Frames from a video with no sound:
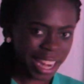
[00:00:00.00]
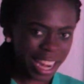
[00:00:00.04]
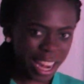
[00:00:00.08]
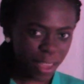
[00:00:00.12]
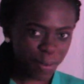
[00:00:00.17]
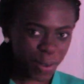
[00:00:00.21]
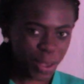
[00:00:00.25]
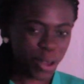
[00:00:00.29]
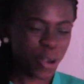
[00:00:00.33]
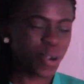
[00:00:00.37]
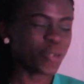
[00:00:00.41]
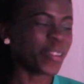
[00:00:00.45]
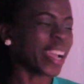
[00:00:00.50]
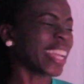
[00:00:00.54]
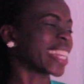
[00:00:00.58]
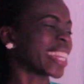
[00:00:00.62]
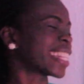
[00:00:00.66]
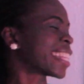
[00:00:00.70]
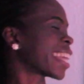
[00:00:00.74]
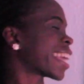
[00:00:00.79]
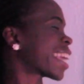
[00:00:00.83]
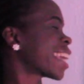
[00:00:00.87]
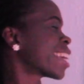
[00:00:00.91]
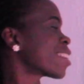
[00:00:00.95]
Let me go
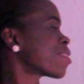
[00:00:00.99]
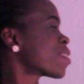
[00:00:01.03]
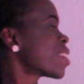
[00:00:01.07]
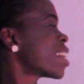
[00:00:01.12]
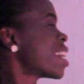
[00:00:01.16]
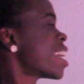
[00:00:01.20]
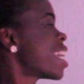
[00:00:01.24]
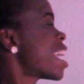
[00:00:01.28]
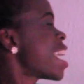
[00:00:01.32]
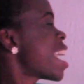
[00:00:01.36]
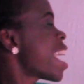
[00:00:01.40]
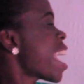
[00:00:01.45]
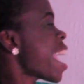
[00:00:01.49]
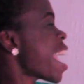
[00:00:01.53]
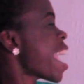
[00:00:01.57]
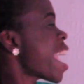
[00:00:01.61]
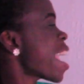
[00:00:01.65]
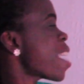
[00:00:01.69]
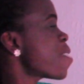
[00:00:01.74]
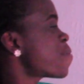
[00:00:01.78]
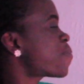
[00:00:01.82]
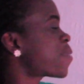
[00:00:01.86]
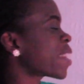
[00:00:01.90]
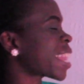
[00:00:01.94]
back again.
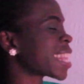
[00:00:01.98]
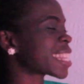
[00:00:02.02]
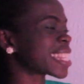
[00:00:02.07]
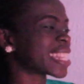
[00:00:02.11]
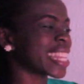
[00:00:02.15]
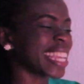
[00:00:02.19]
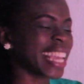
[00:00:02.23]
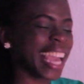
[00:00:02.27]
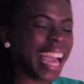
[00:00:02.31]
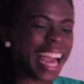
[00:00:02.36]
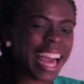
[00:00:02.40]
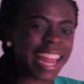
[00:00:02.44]
Aplastic